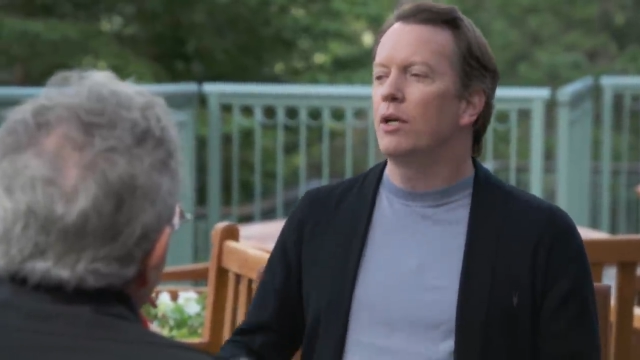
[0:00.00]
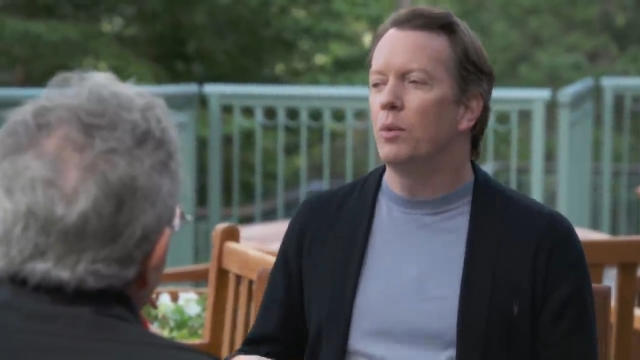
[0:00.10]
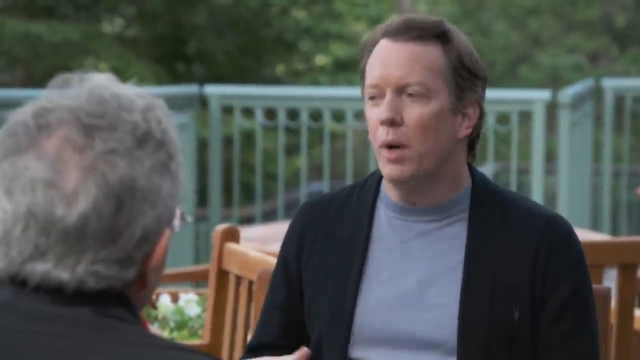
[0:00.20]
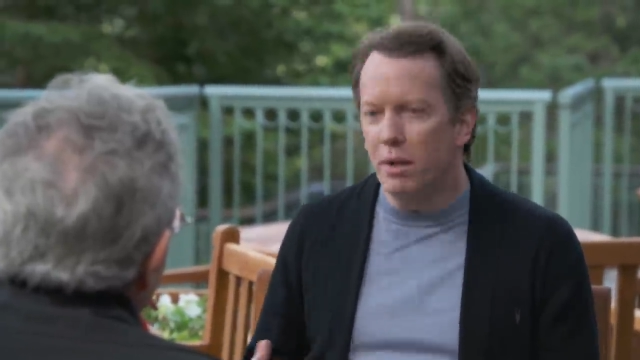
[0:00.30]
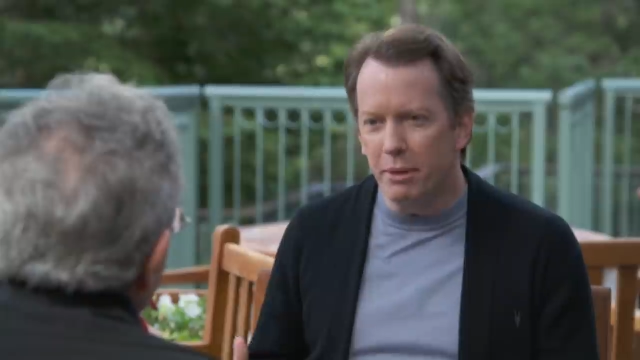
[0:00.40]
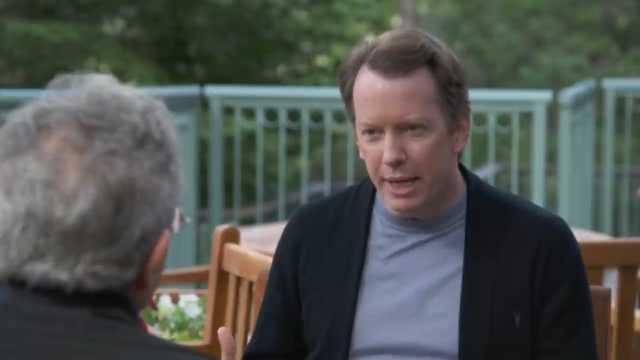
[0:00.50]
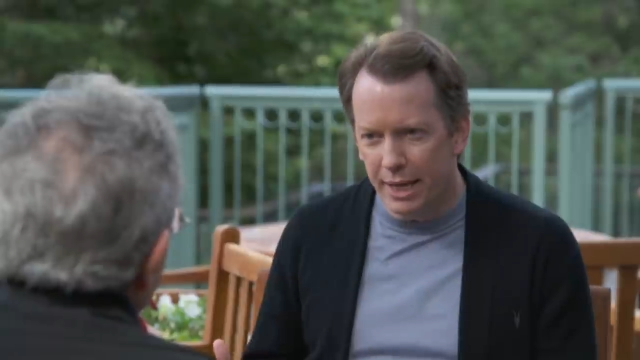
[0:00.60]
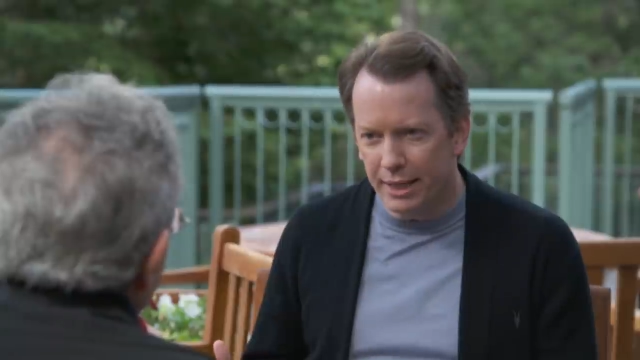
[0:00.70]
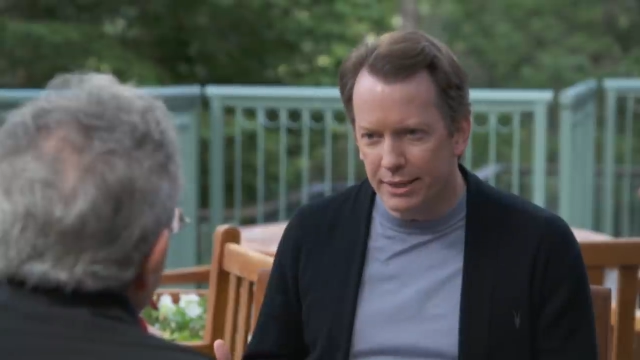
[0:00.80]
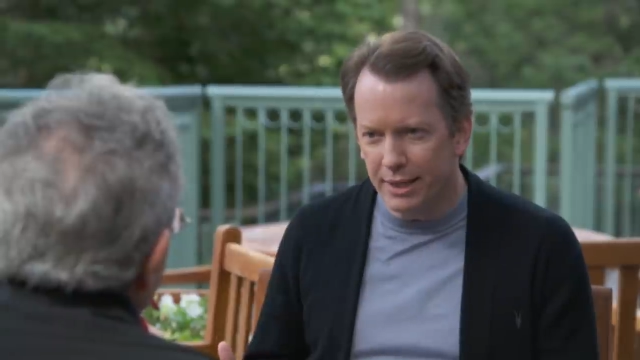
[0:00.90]
Quantum
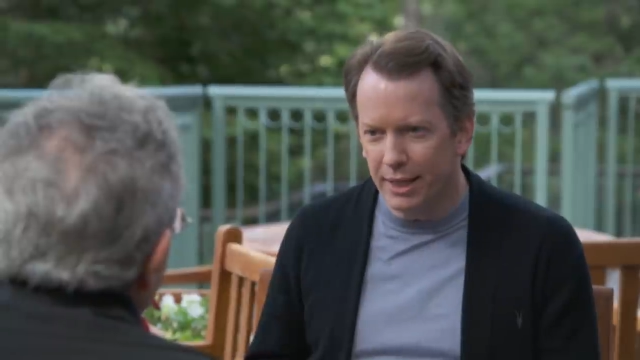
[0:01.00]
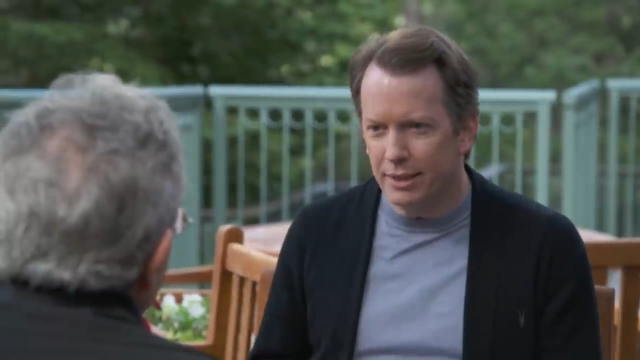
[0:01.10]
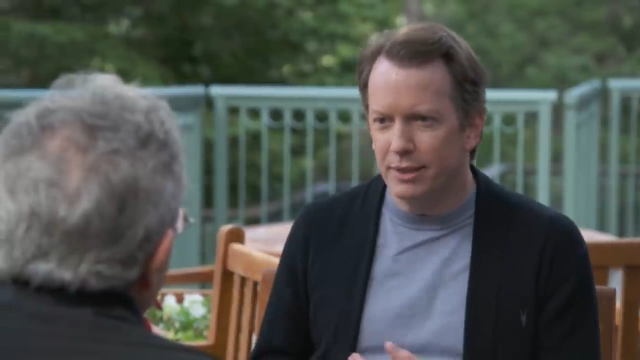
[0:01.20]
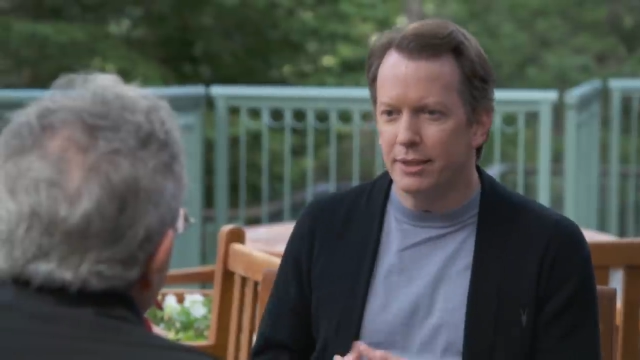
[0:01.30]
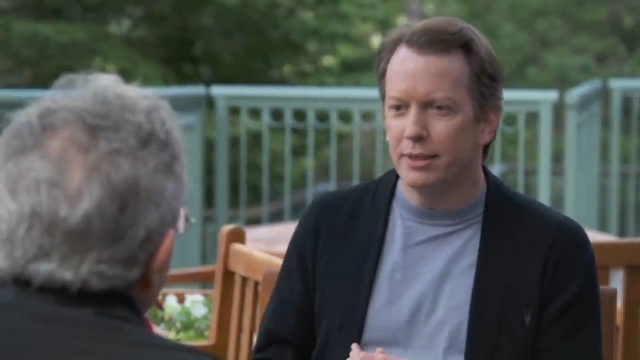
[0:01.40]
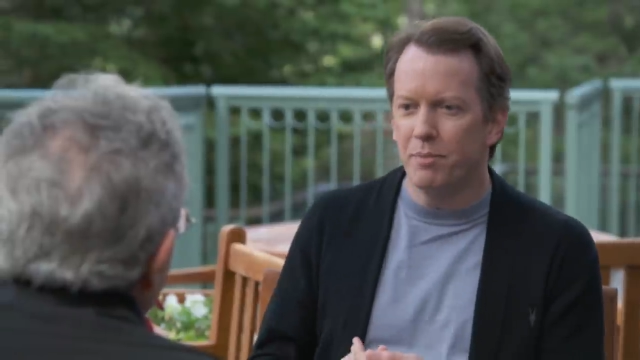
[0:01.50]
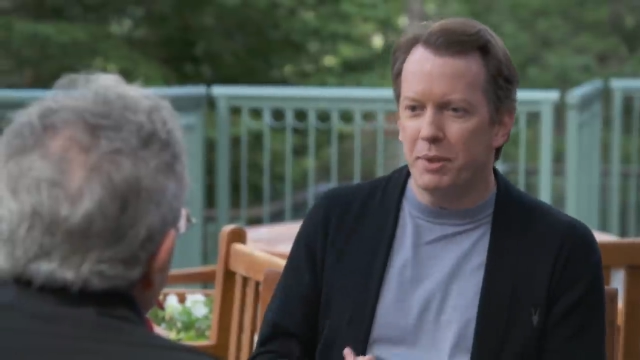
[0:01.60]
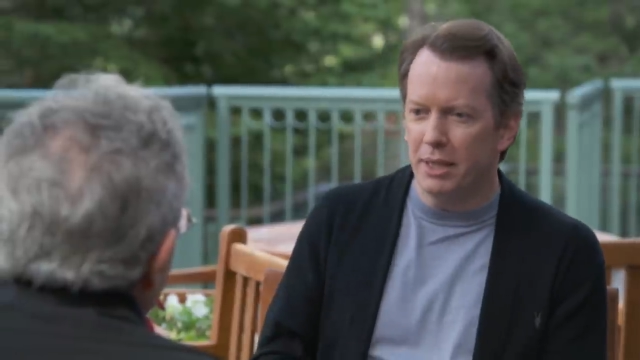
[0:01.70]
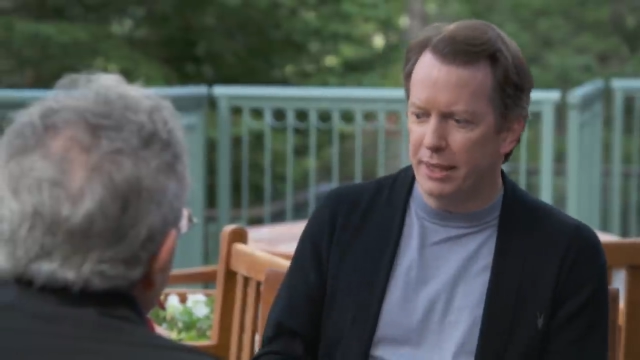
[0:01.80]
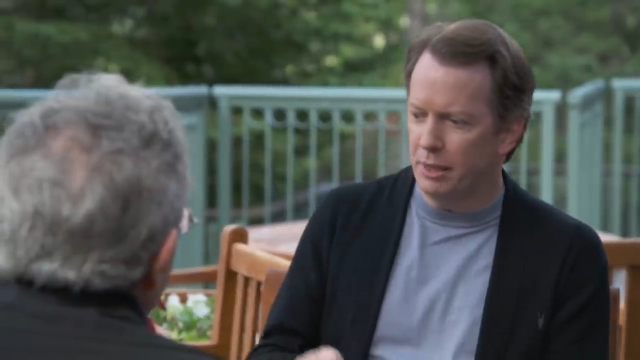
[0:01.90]
mechanics says that
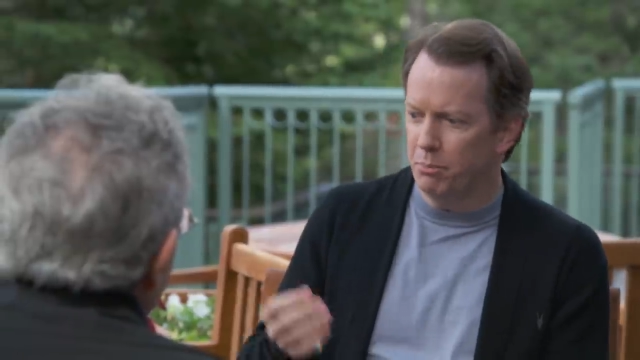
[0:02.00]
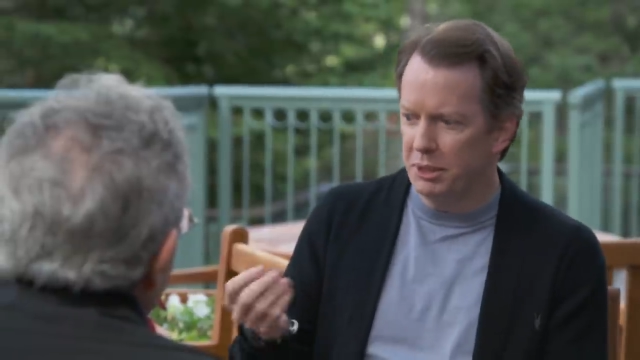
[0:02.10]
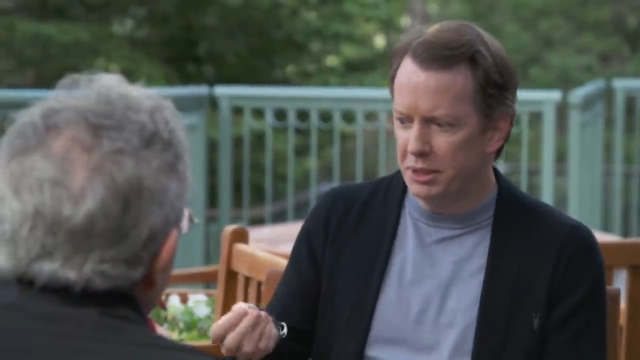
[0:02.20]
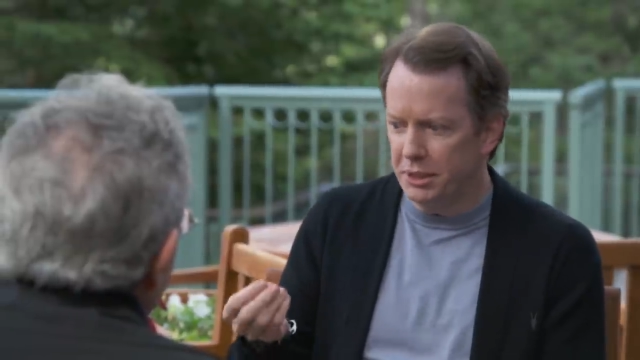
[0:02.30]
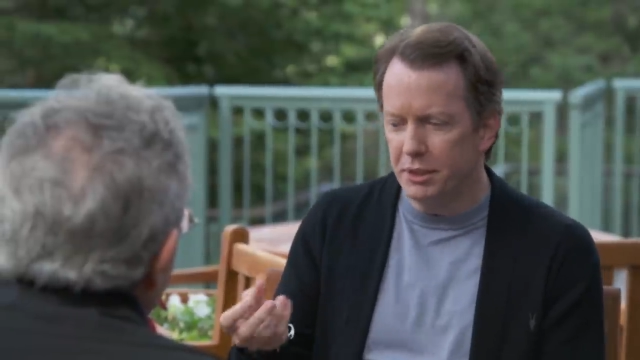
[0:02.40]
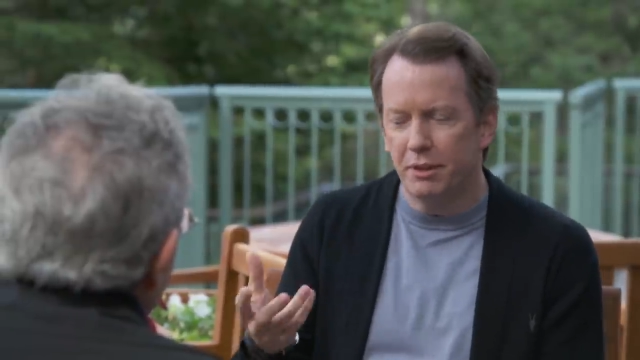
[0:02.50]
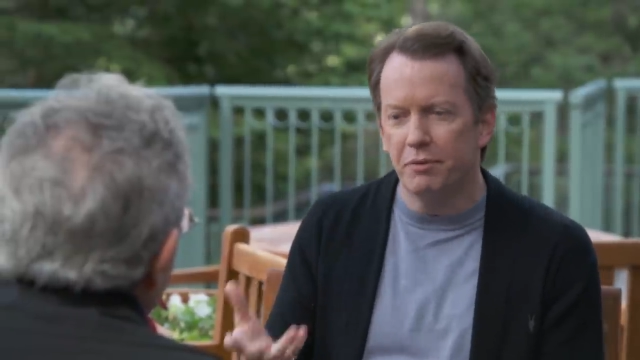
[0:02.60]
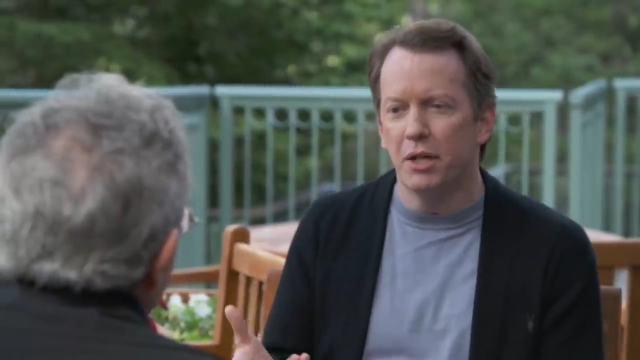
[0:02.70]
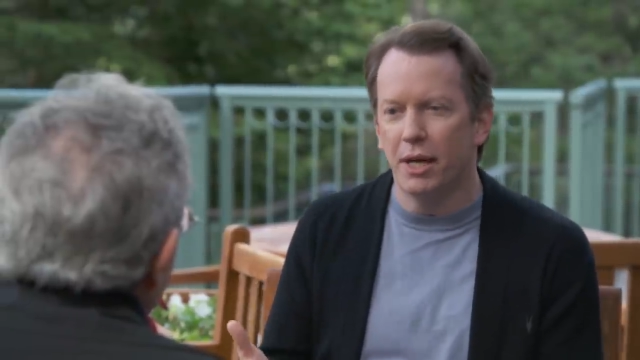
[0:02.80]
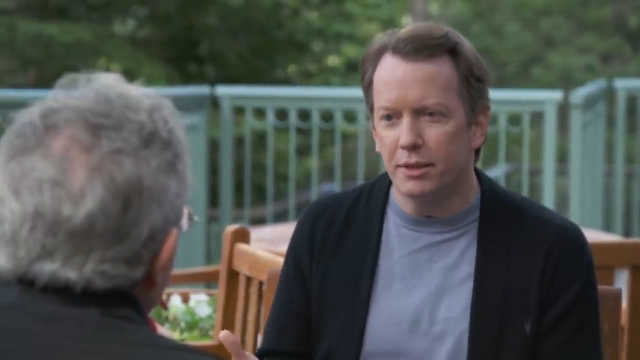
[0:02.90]
something like the position and
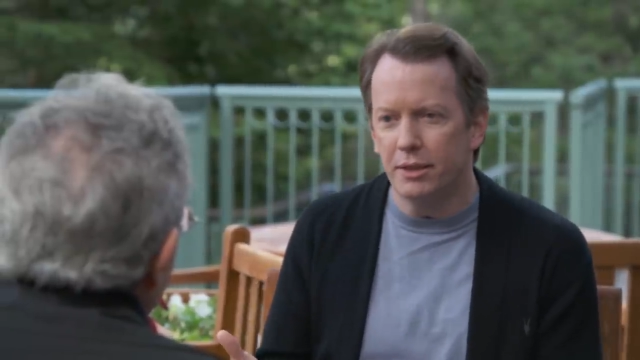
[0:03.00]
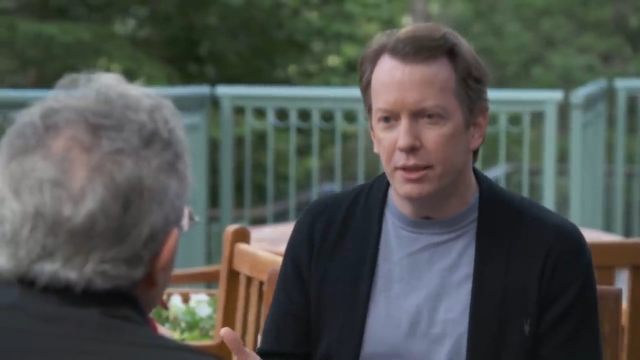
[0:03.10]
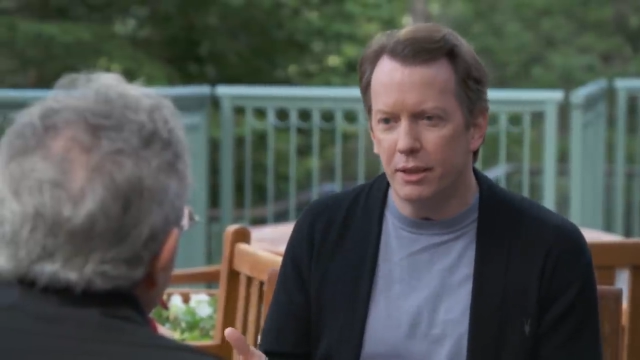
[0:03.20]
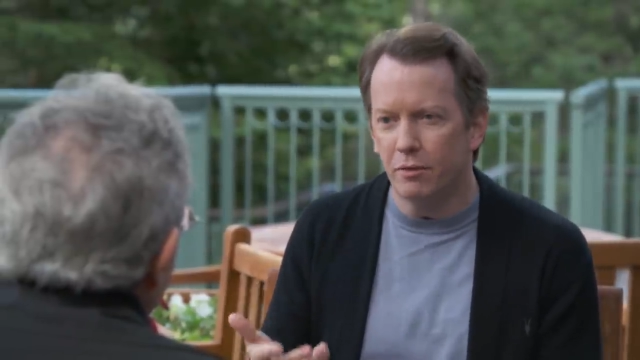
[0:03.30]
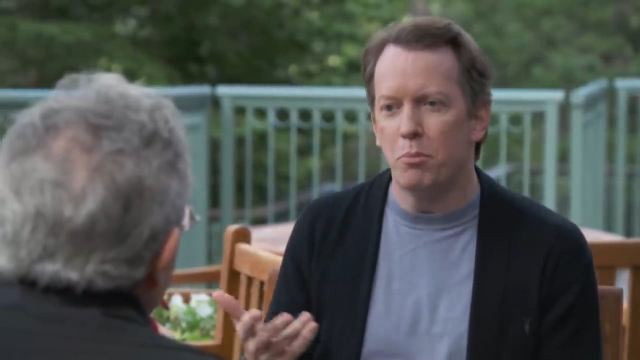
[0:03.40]
velocity of